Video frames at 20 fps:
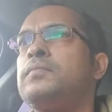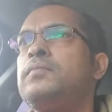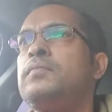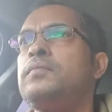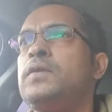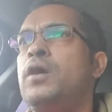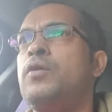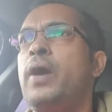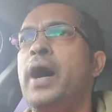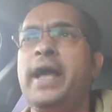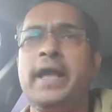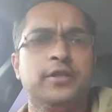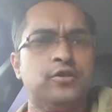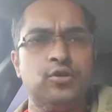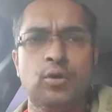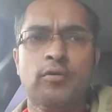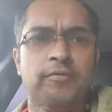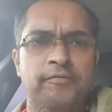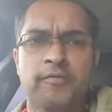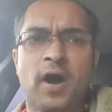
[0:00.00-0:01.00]
right, it's
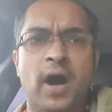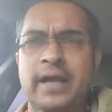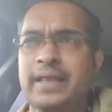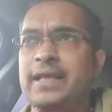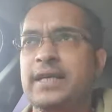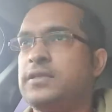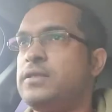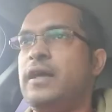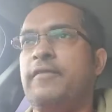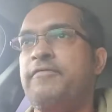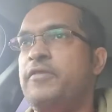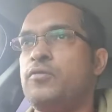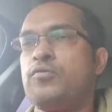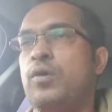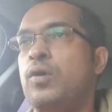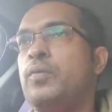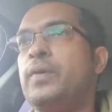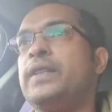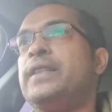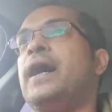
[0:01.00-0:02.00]
all fine, there's nothing
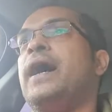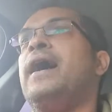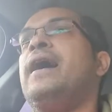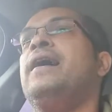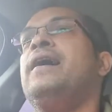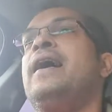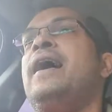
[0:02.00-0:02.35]
wrong with that.